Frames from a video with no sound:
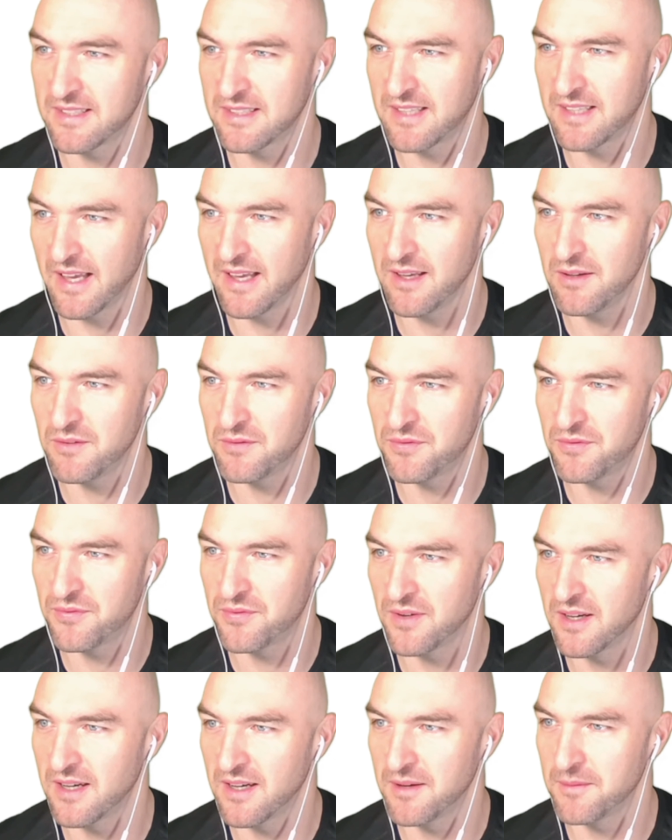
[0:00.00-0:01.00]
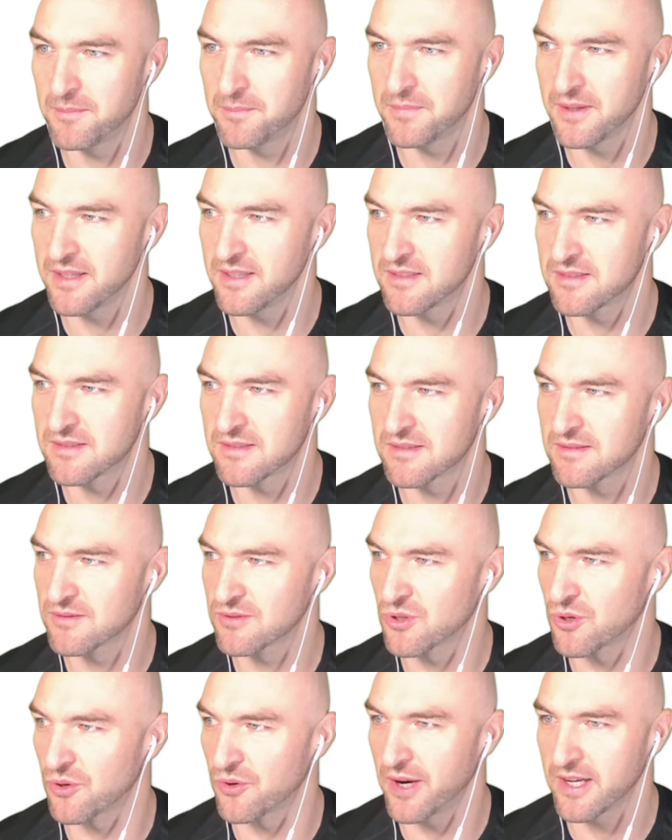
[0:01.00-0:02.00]
Dave, please
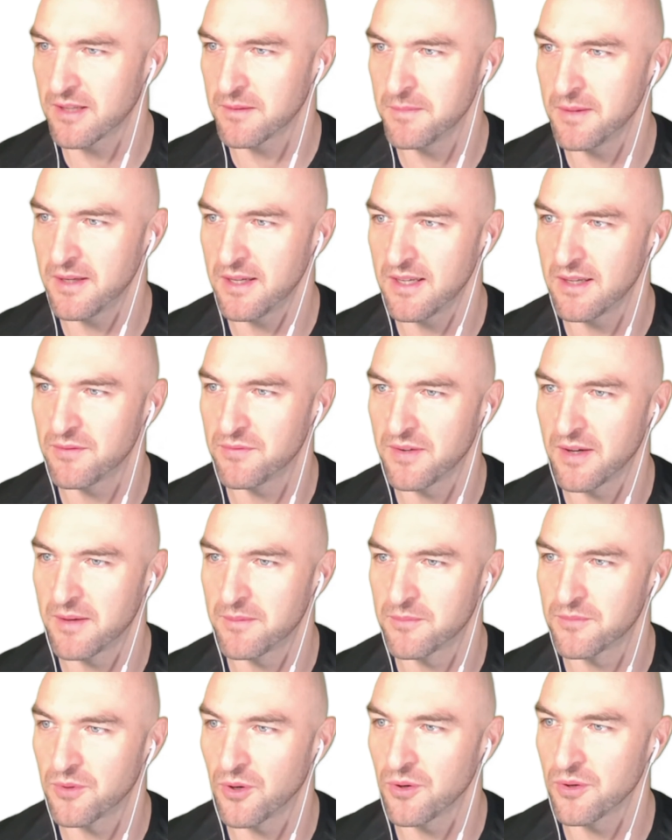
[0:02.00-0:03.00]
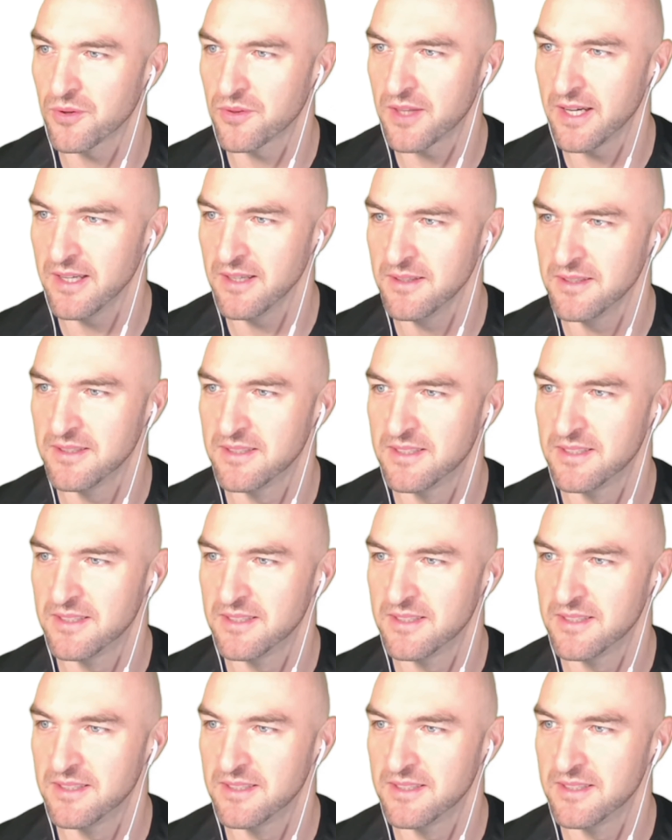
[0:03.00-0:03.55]
correct me if I'm wrong there.